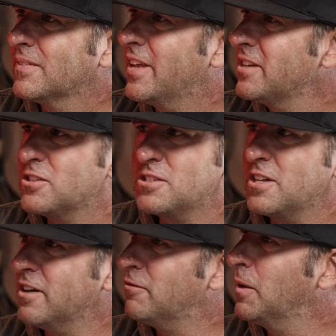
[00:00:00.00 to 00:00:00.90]
That just
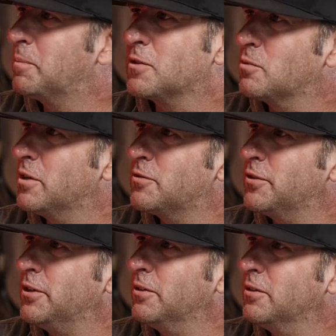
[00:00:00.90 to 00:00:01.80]
like flipped a switch
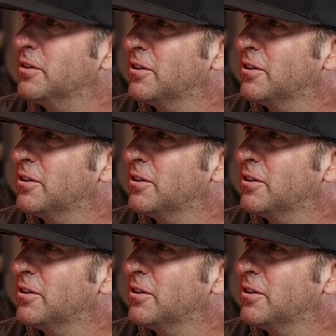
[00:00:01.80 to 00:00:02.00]
for you.